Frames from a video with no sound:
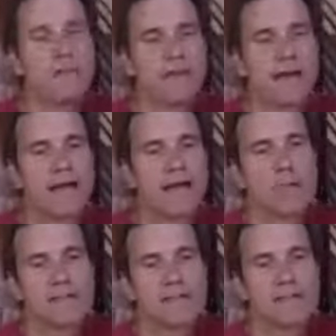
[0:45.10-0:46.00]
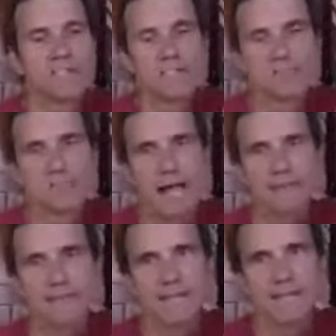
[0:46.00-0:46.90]
is that when it's
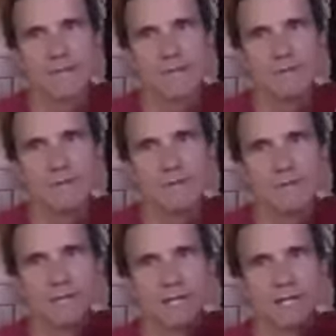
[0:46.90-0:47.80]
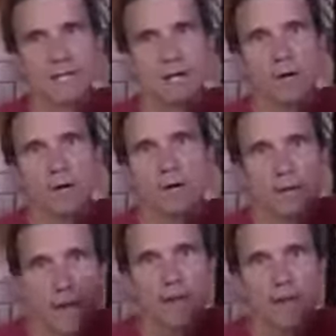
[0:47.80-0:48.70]
contracted, that's great. When you let it
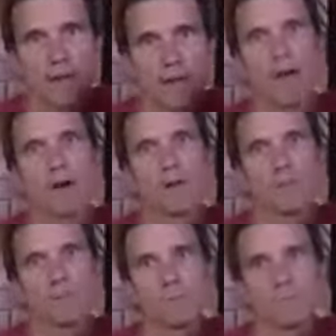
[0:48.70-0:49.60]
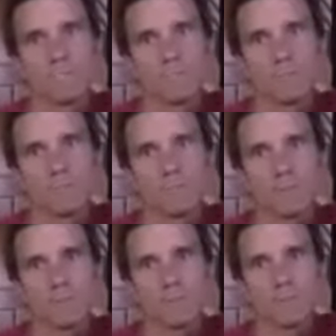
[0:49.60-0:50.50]
go, all the blood will rush in, so
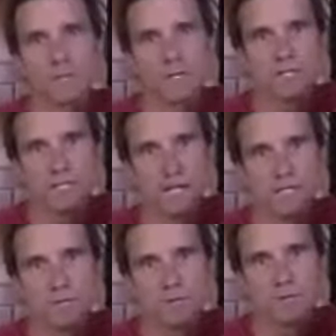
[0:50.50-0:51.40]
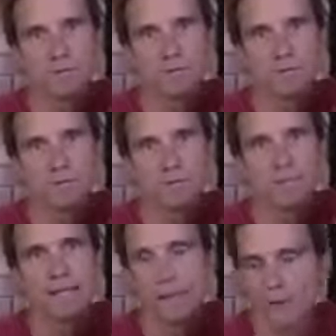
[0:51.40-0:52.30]
you can just kind of keep
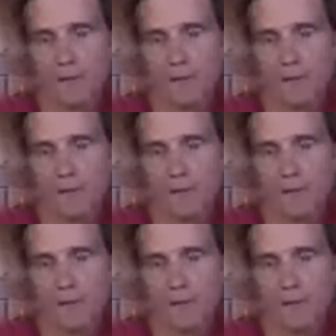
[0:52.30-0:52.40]
doing that